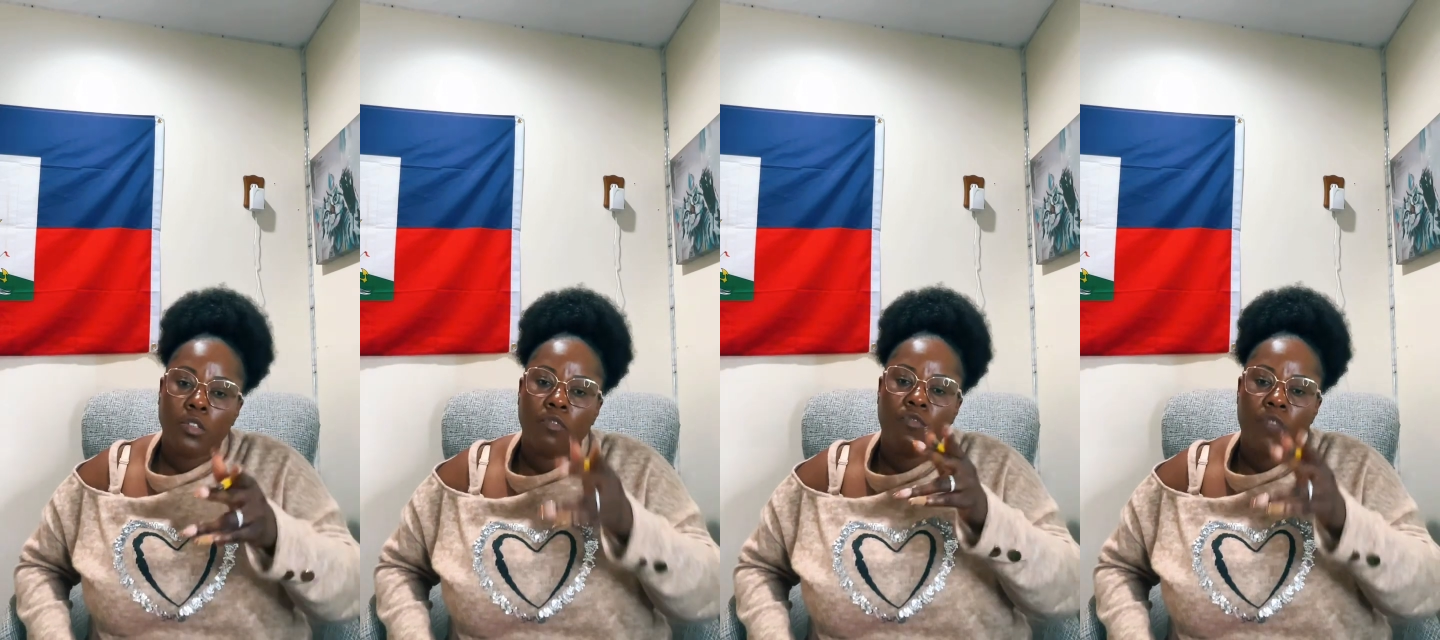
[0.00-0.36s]

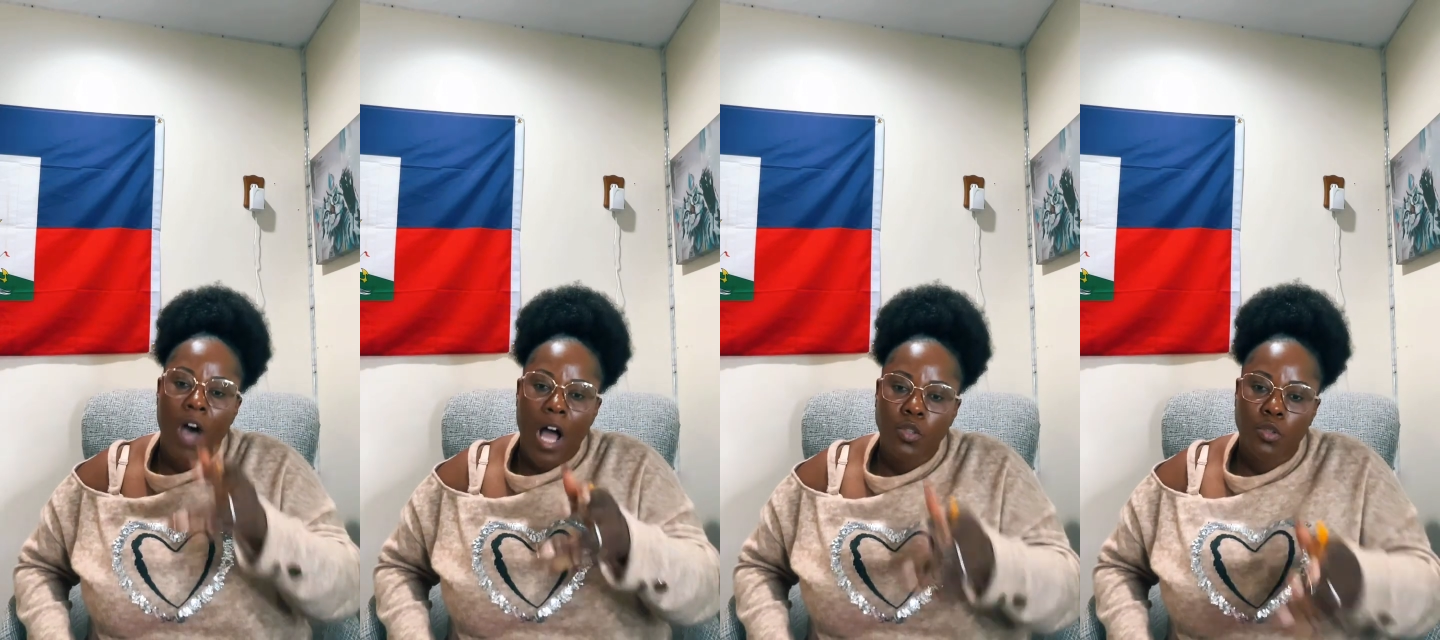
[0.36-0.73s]
to
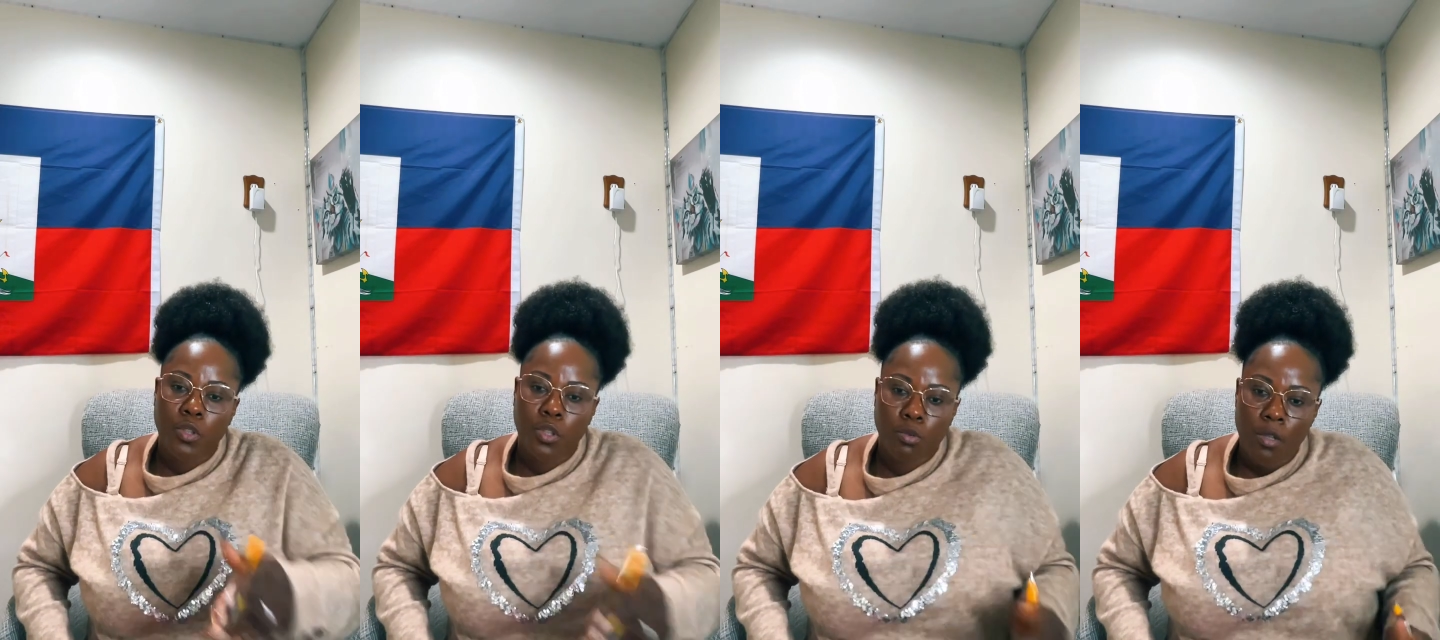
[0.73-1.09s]
value
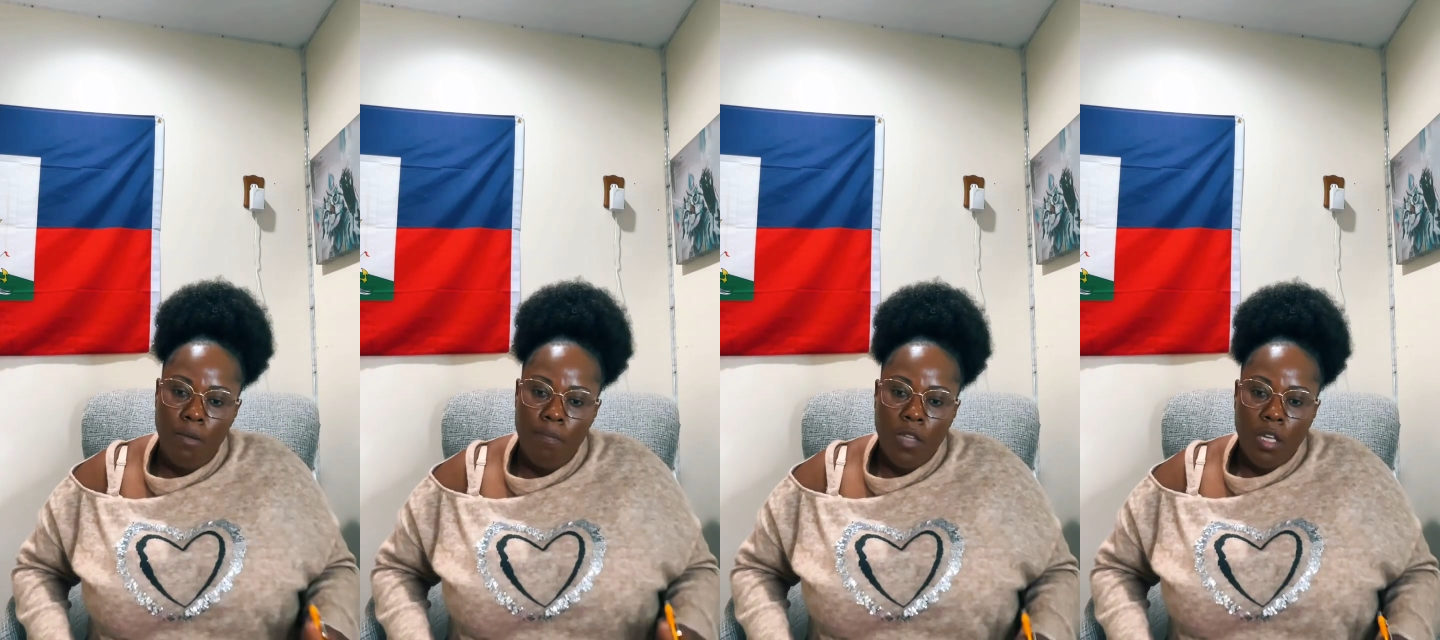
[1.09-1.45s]
you.
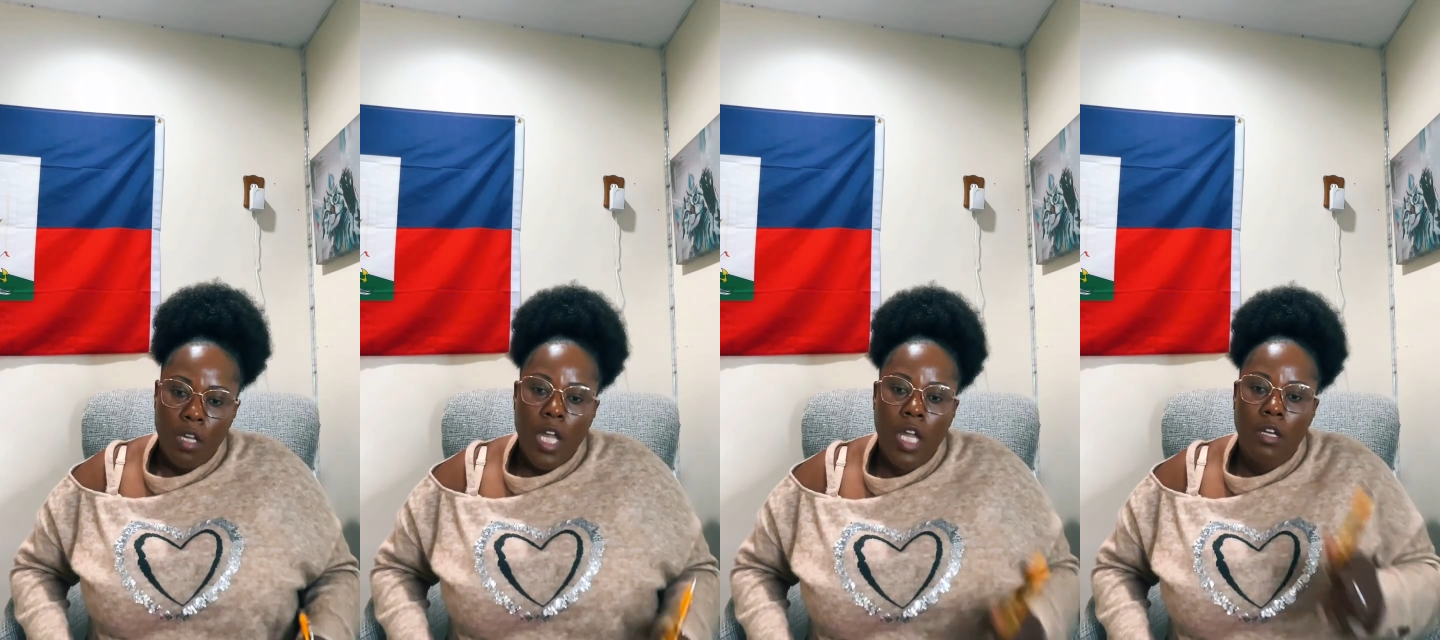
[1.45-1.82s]

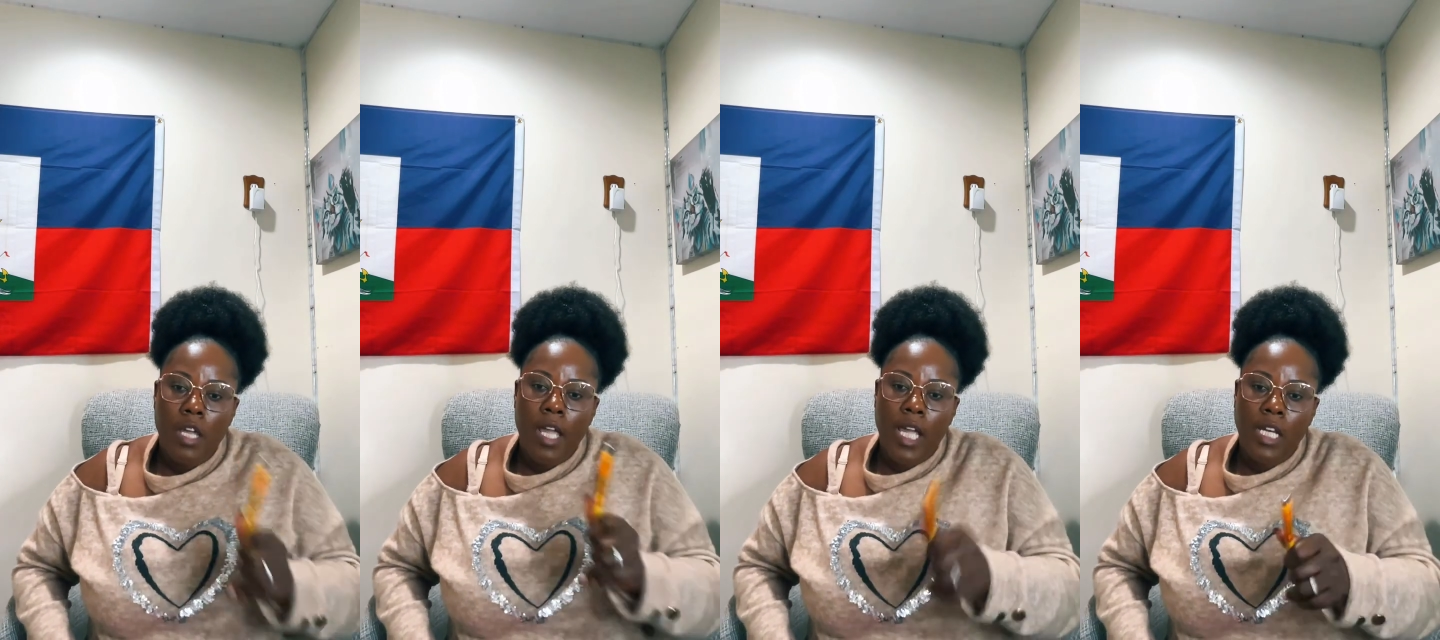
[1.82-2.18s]

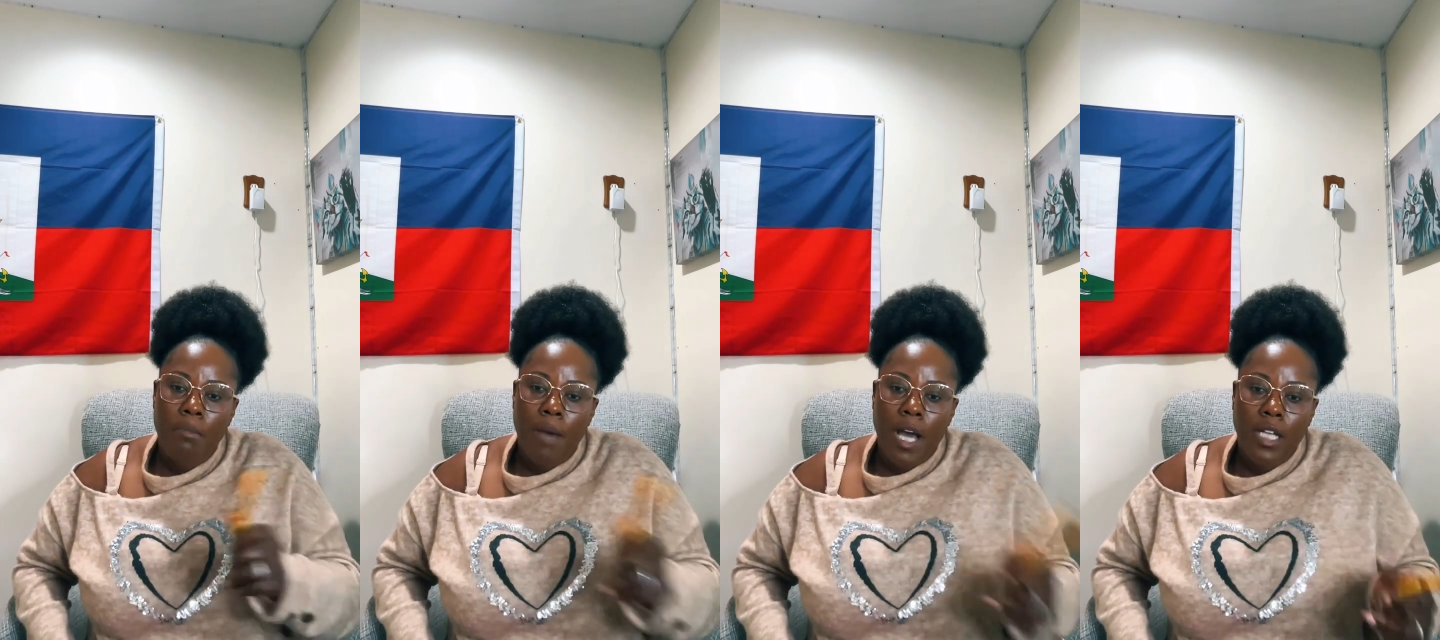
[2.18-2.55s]
And
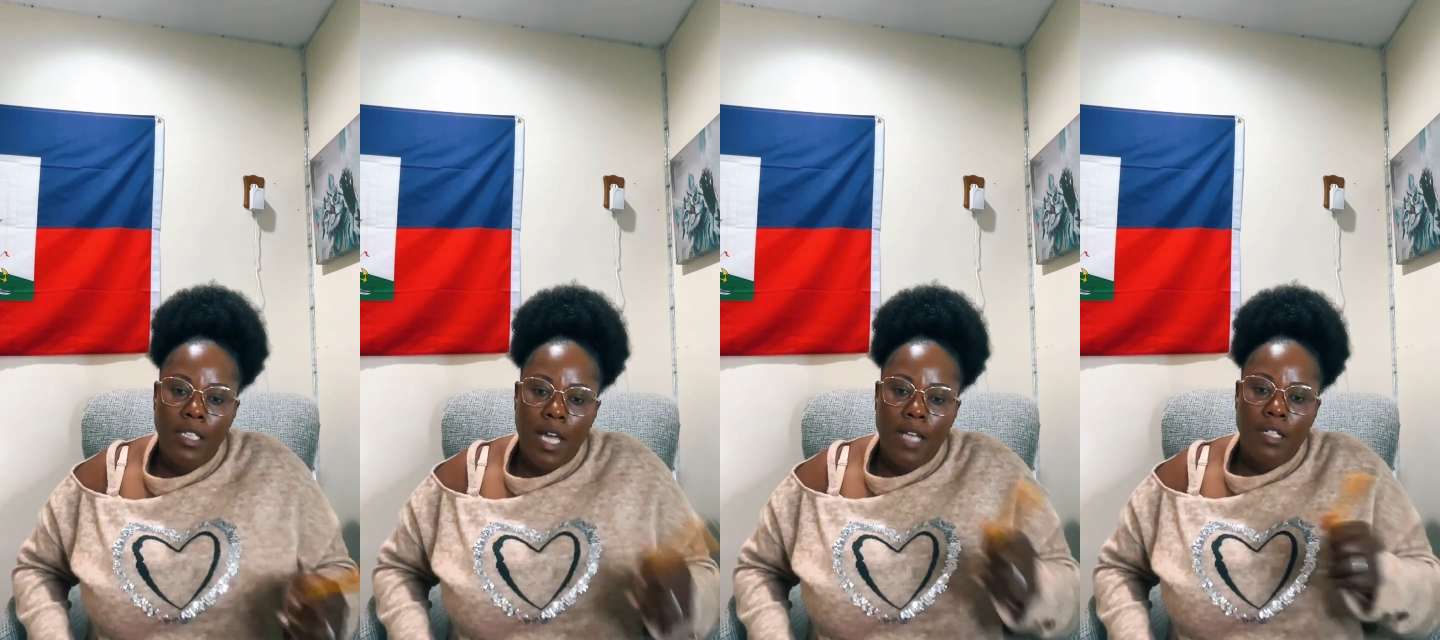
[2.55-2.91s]
anybody
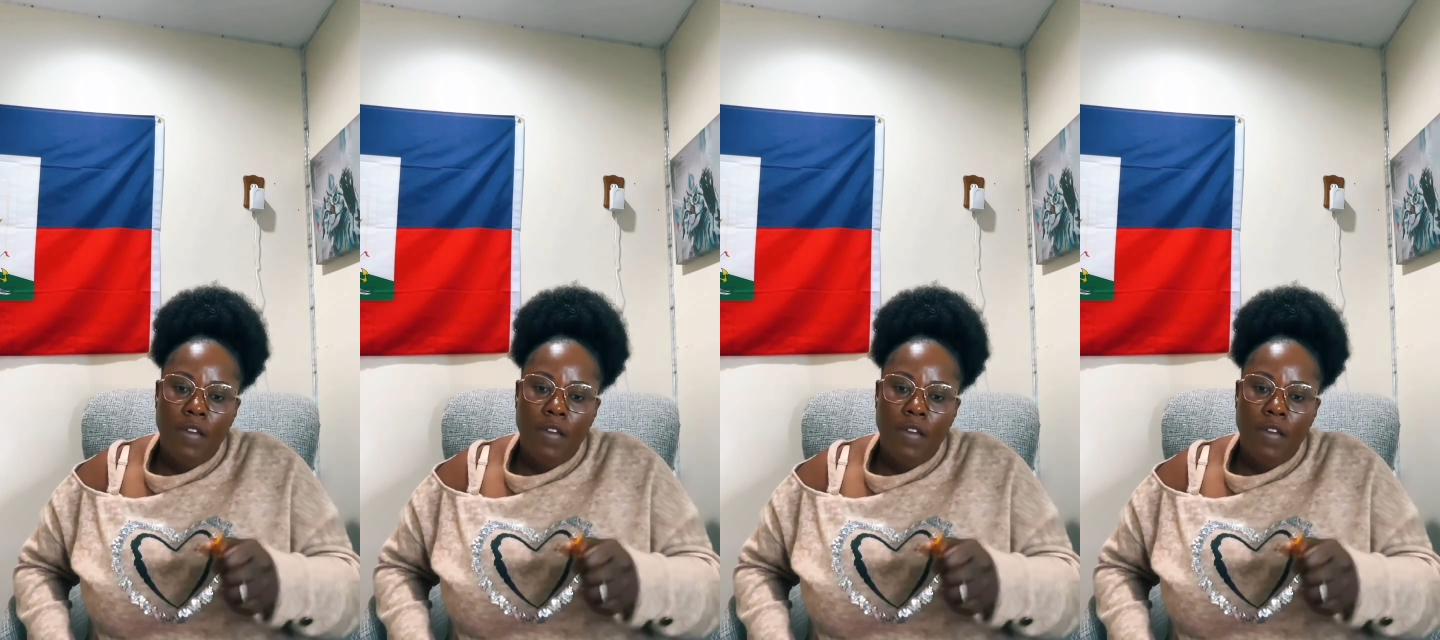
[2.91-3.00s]
that